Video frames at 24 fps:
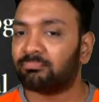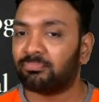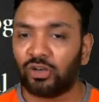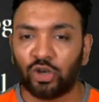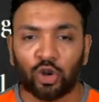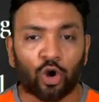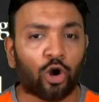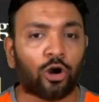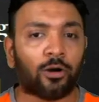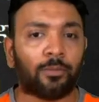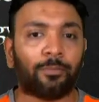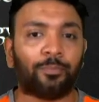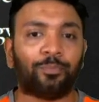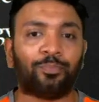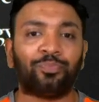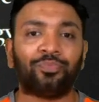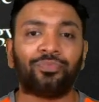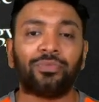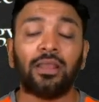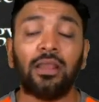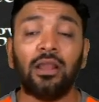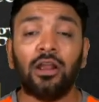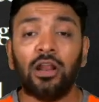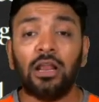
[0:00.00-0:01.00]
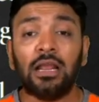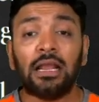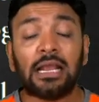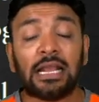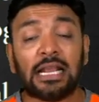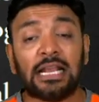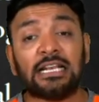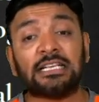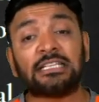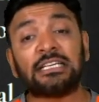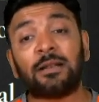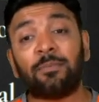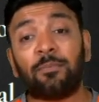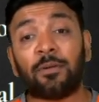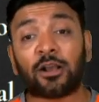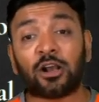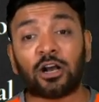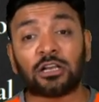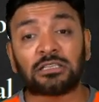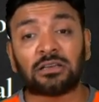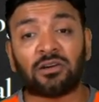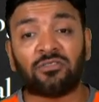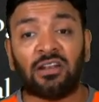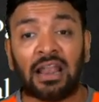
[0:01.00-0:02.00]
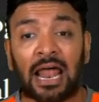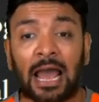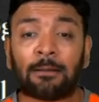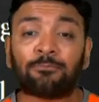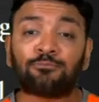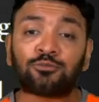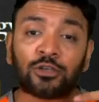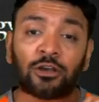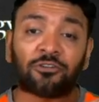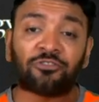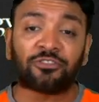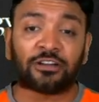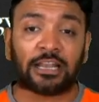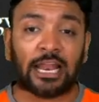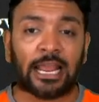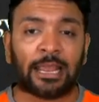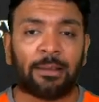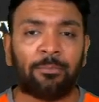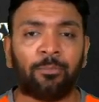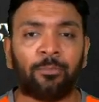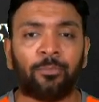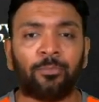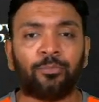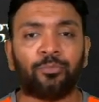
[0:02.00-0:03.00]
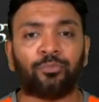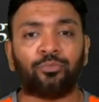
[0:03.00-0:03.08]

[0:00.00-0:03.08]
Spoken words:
No. Is it because of lapse of time?